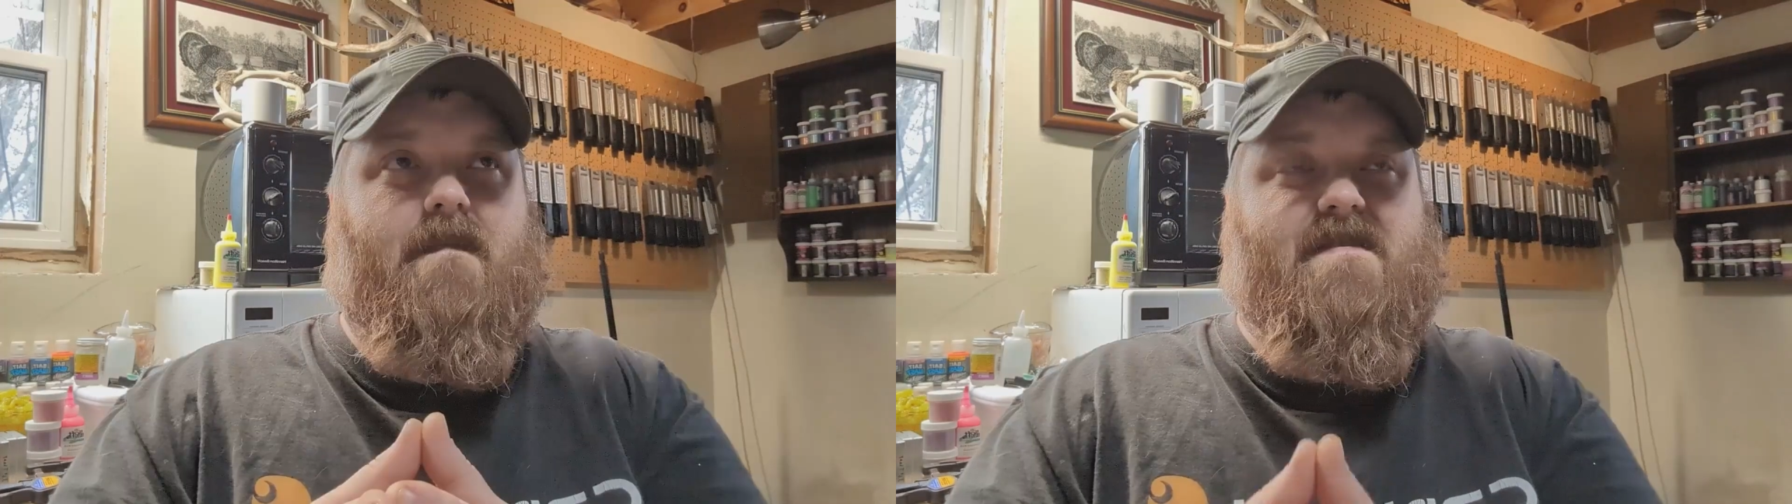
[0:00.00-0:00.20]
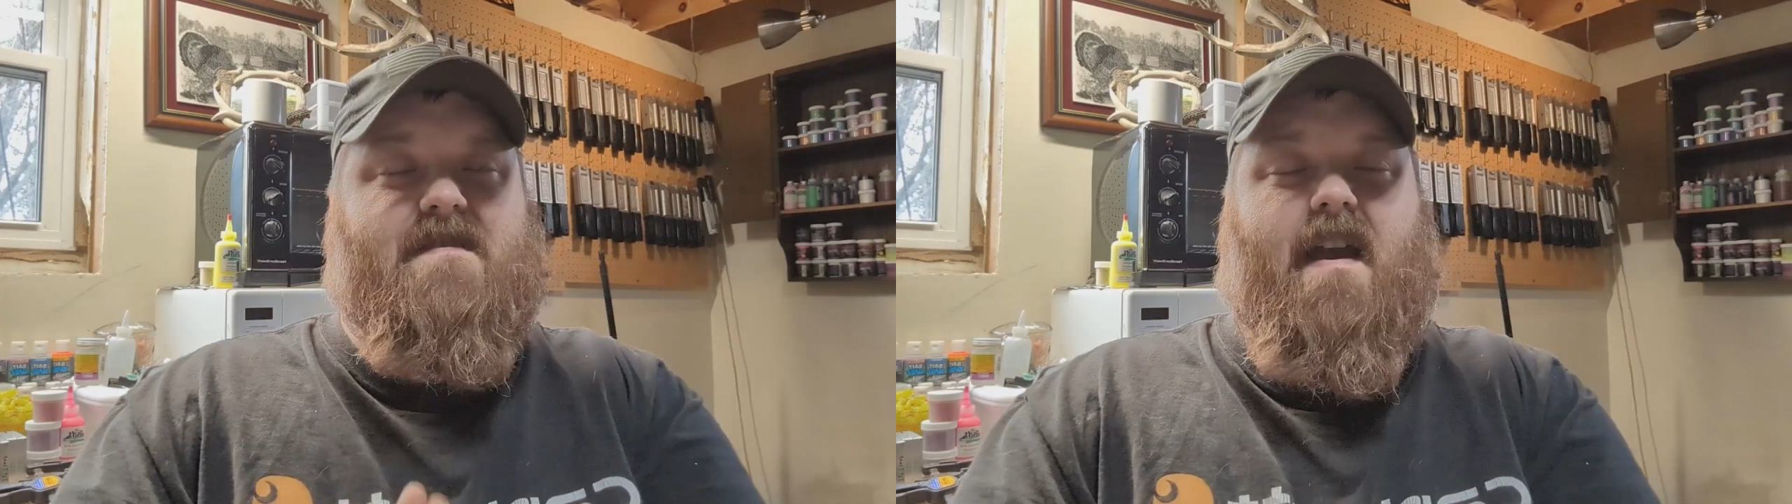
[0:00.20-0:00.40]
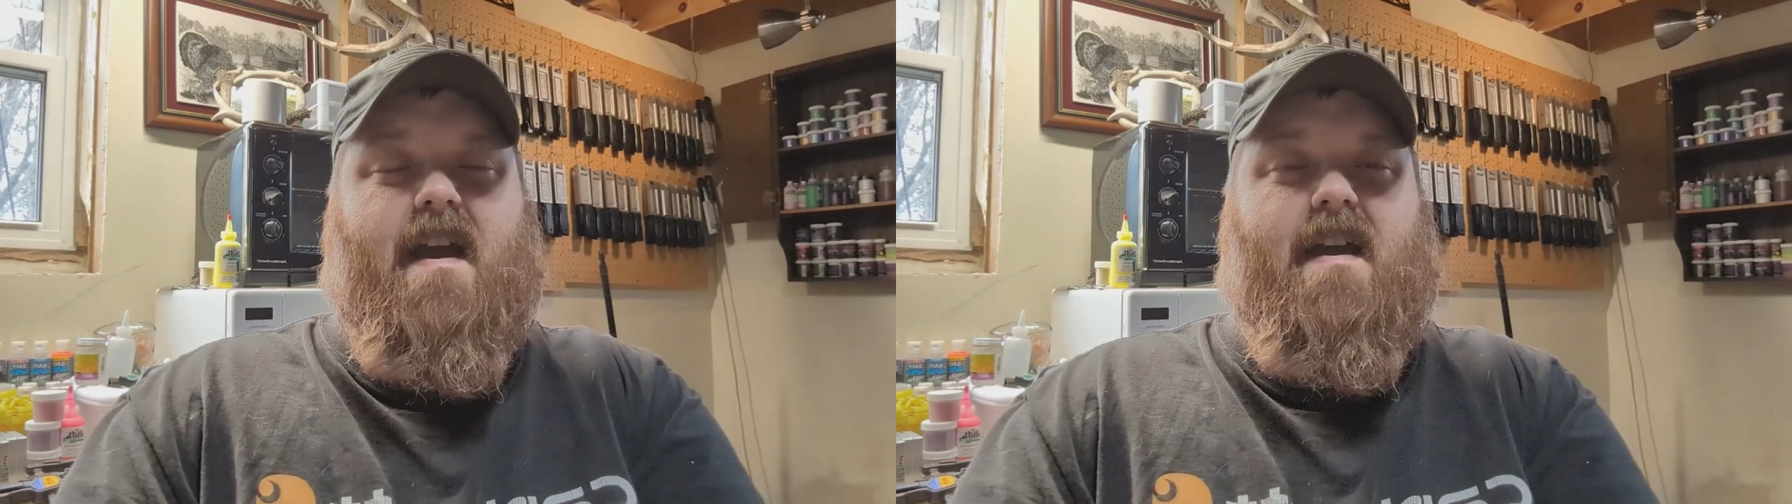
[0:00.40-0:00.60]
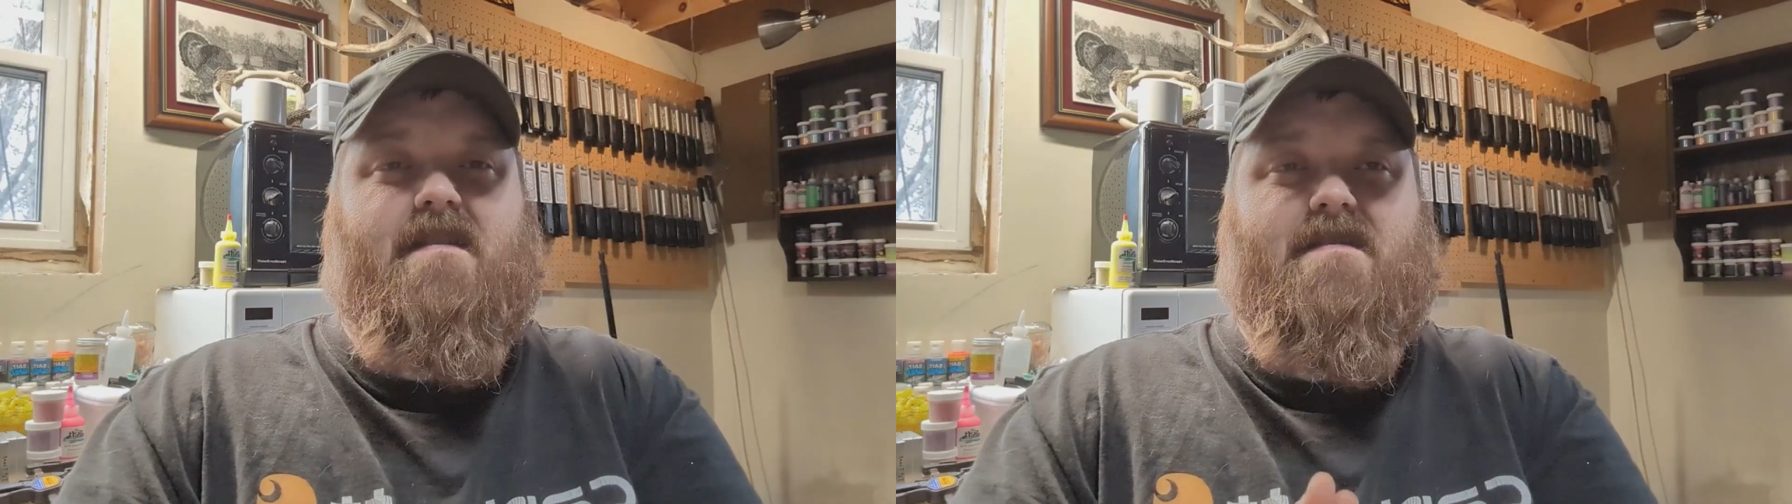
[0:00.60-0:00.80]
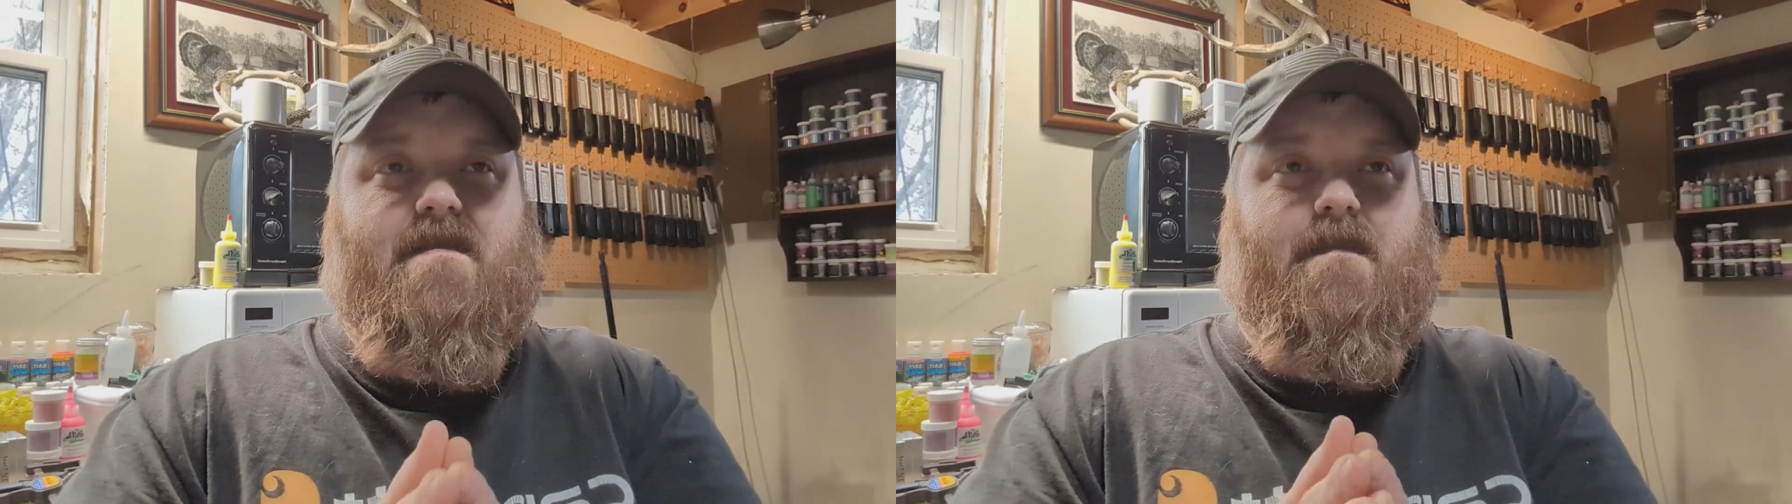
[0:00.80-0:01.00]

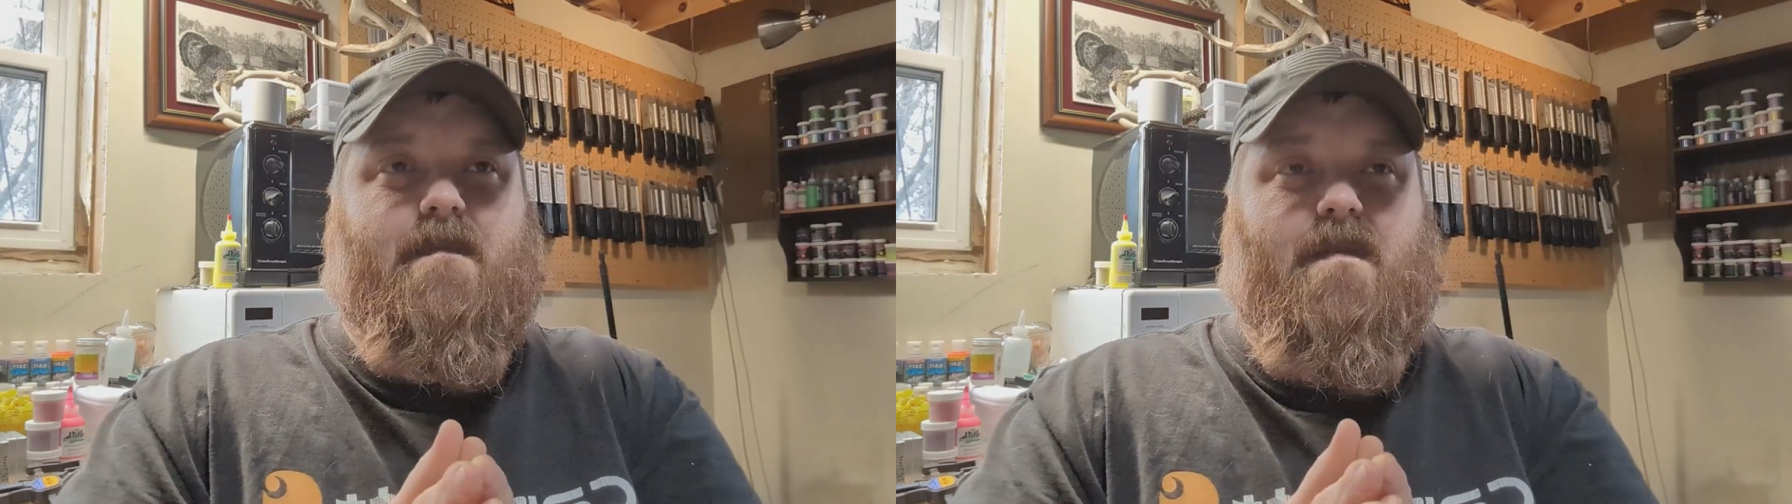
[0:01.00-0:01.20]
snags,